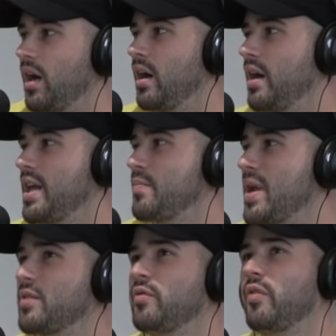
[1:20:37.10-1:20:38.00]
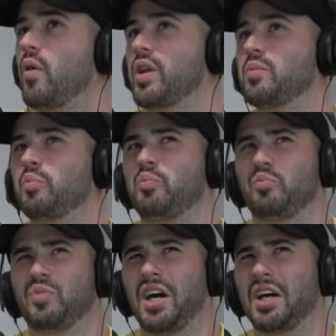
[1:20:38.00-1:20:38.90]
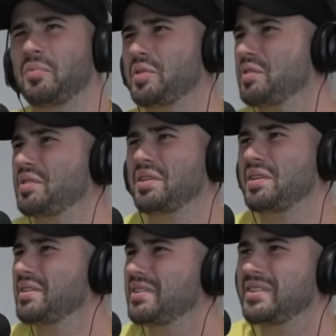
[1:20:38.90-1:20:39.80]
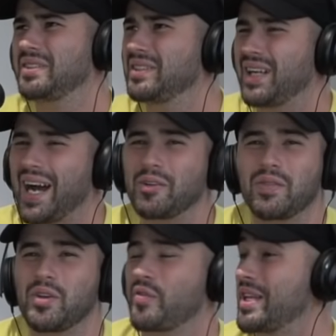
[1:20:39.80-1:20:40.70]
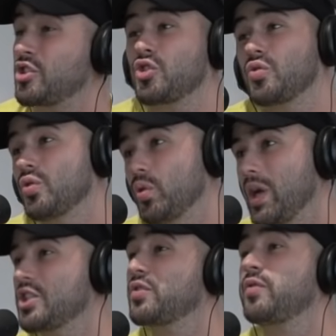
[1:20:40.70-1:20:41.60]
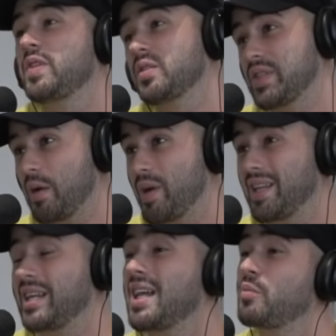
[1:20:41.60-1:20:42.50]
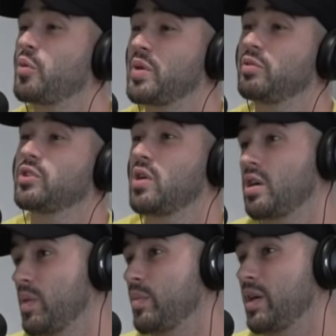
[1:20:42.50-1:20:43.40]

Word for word: Uh, it made voting popular. I don't even know if that's true. It just feels that way. Like a yeah. lot more people are talking about